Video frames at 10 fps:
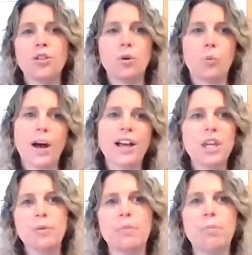that while
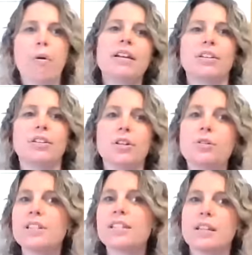you are pregnant,
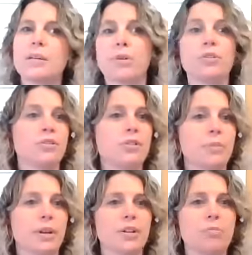you could sleep on your
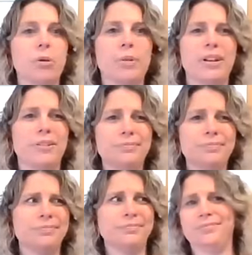tummy, you'd probably go,
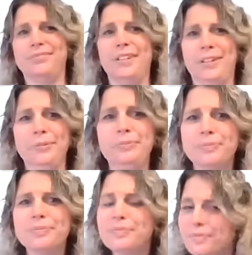no,
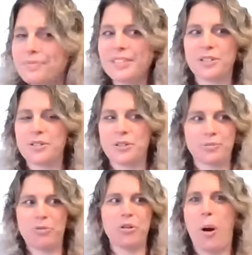that's just
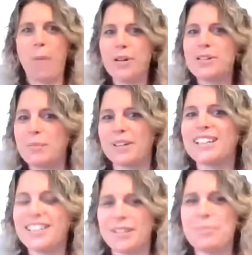not a
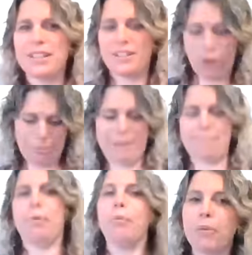possibility because I've got a
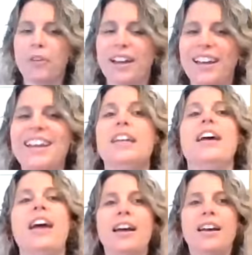big bump there.
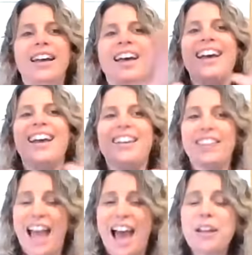
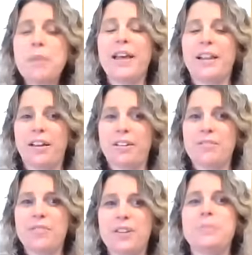The Anna
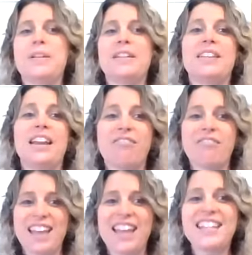pillow that's been
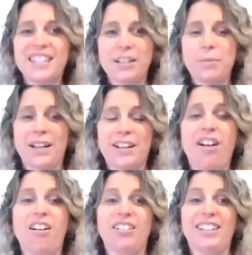created by
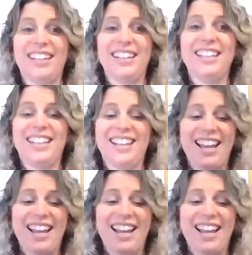Karli